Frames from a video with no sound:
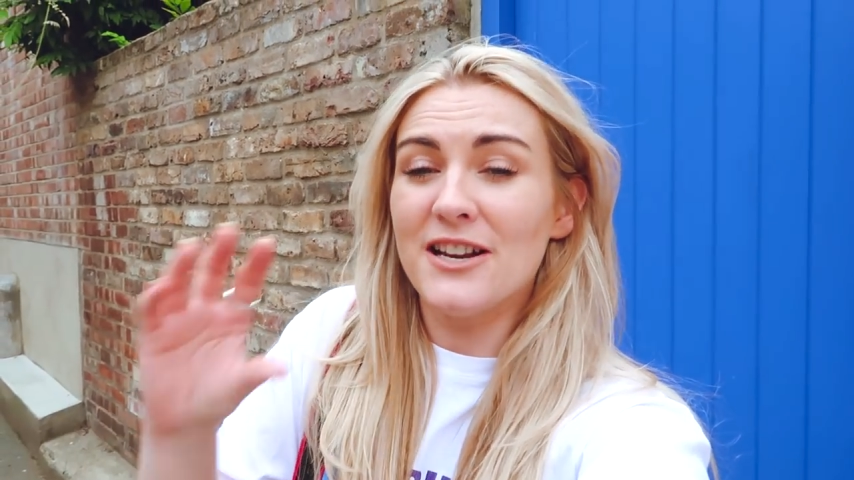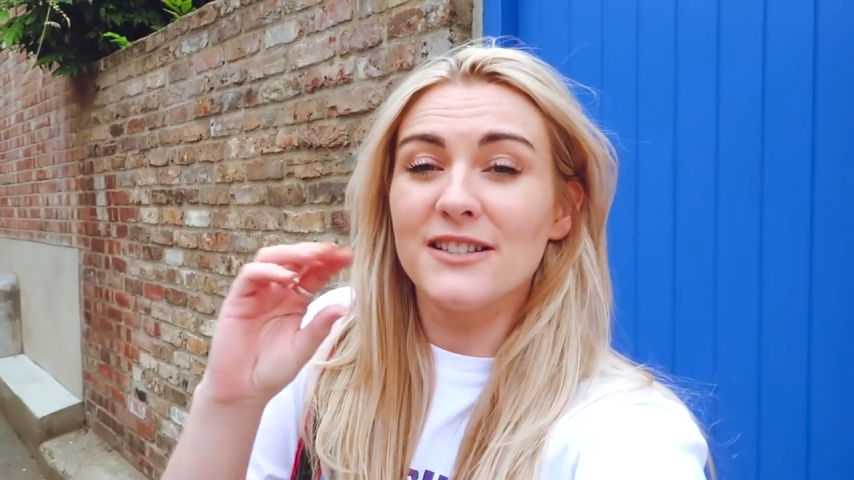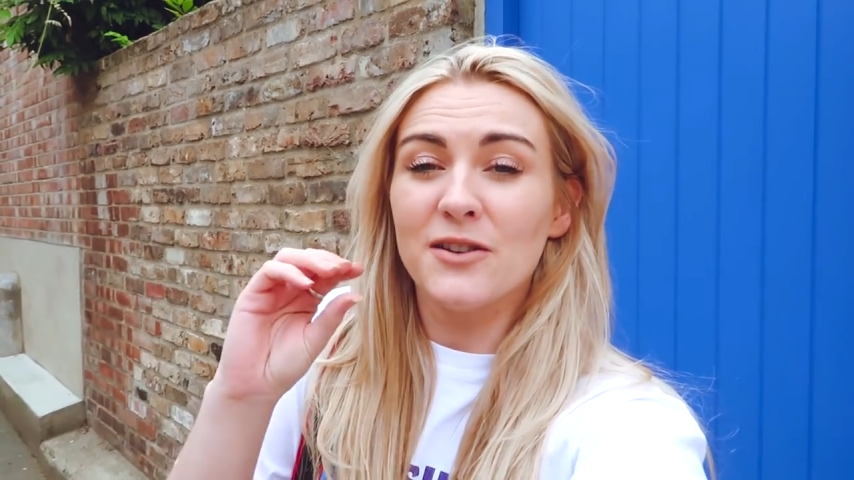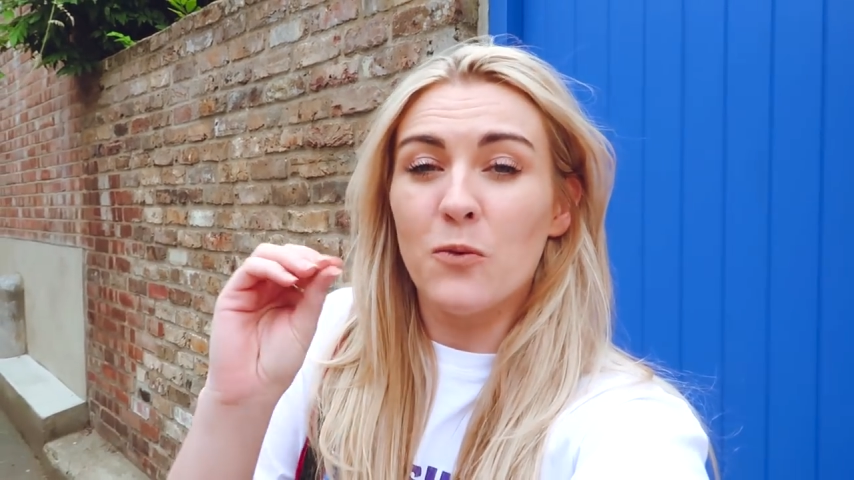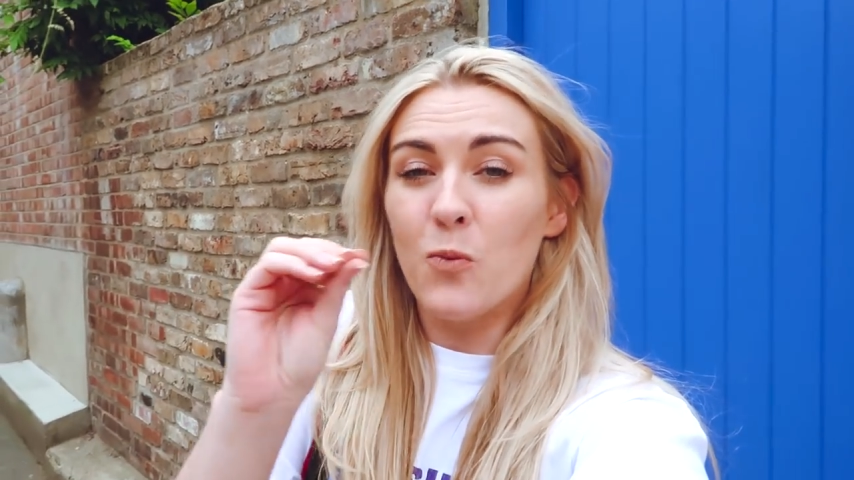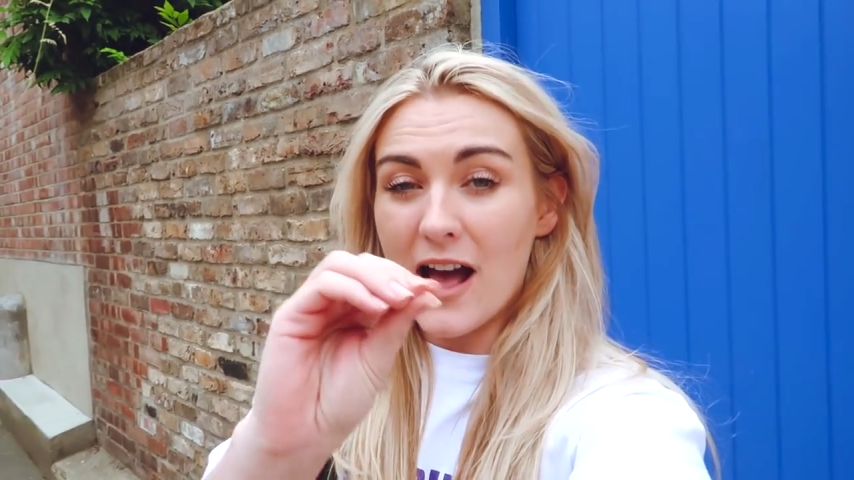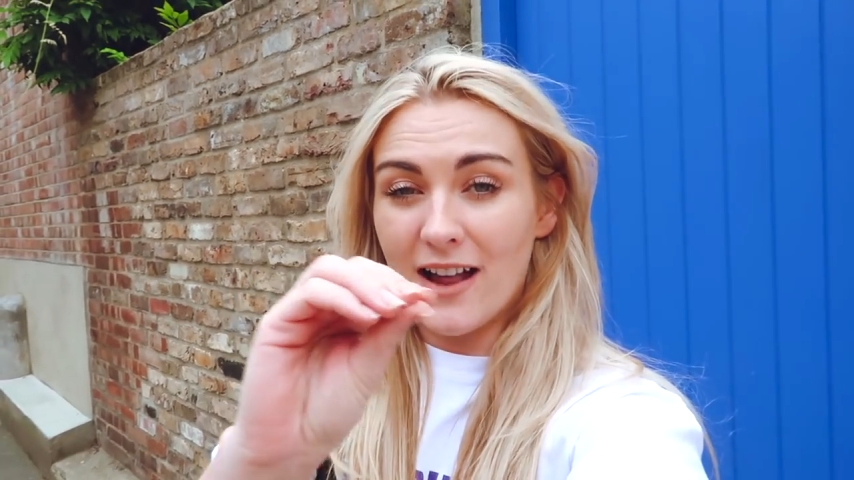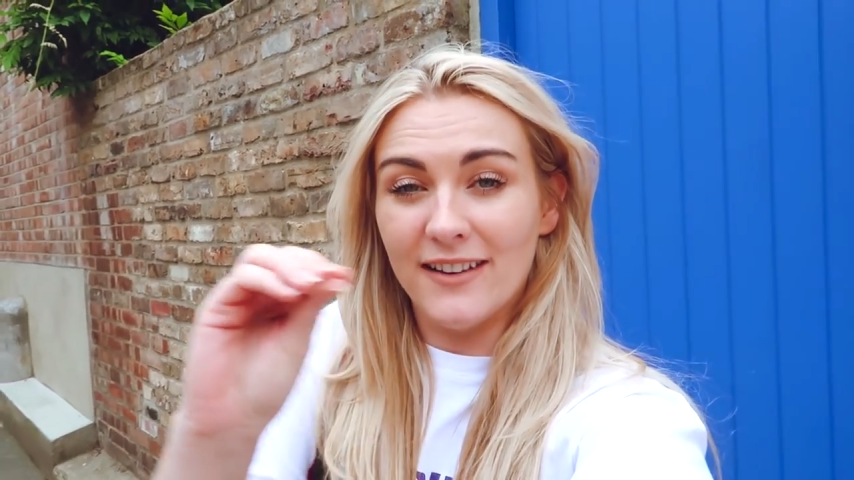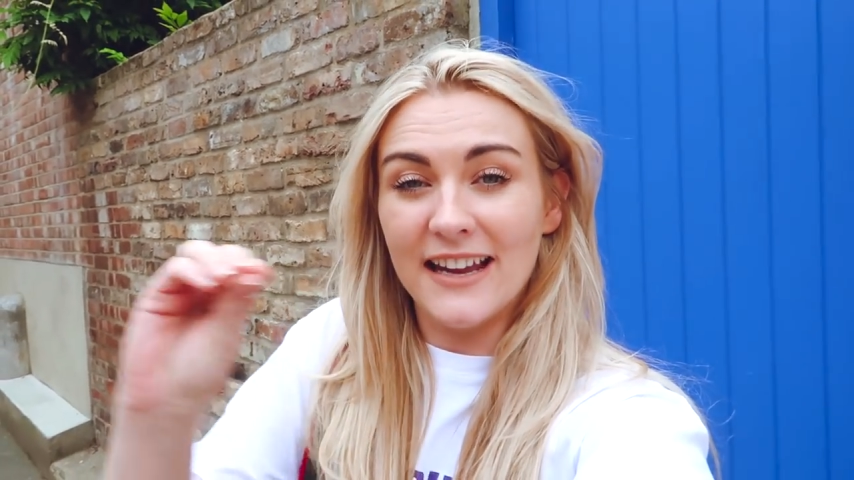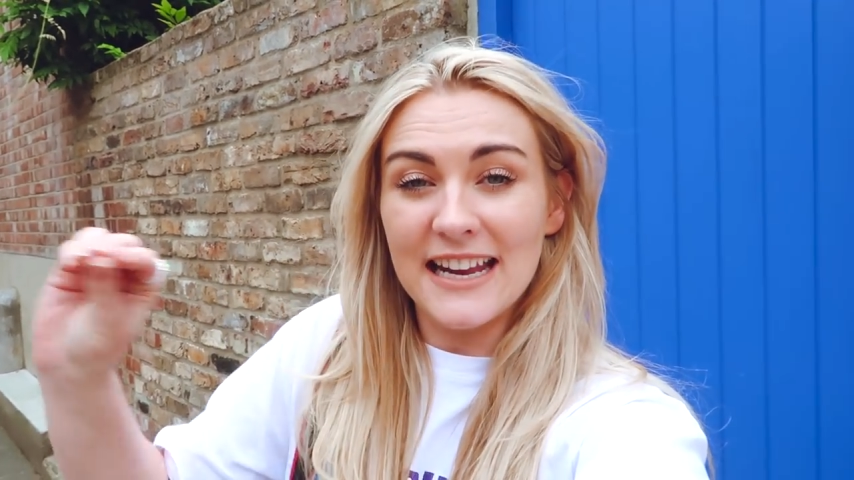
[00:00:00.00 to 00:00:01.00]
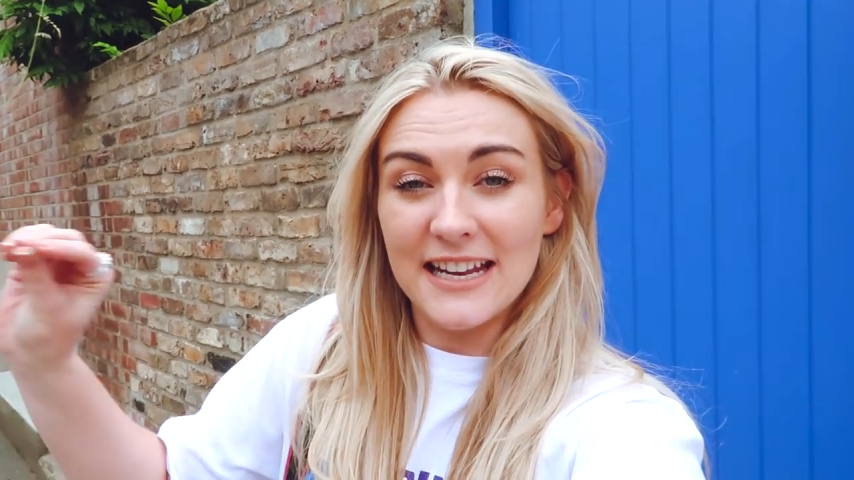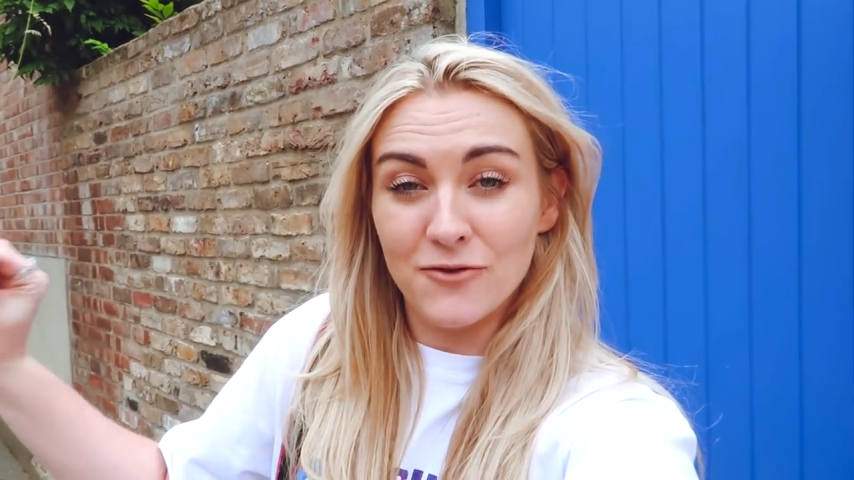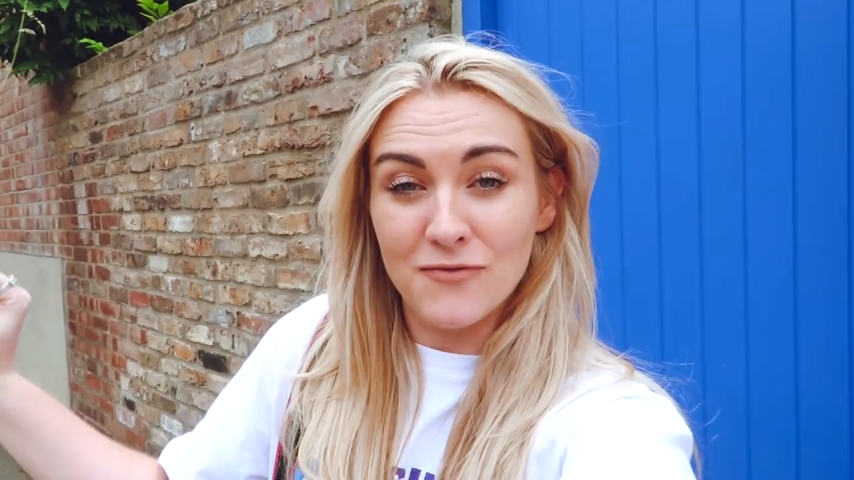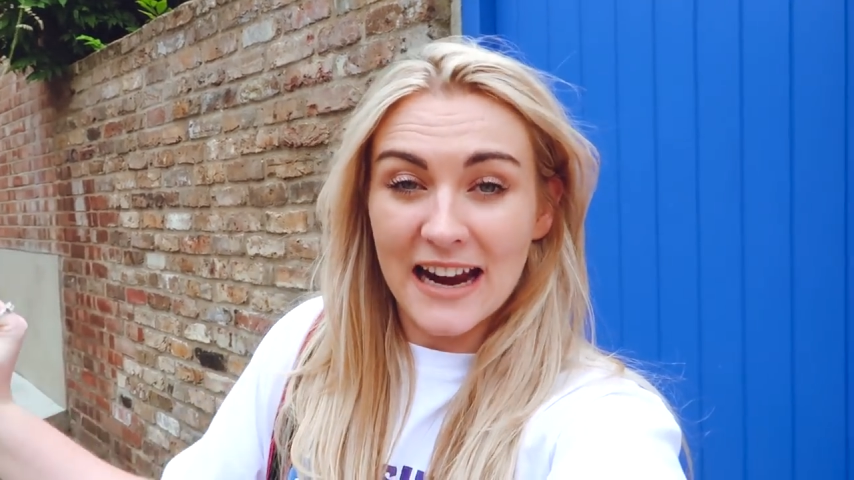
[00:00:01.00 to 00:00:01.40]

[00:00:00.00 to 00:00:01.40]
does well, like in a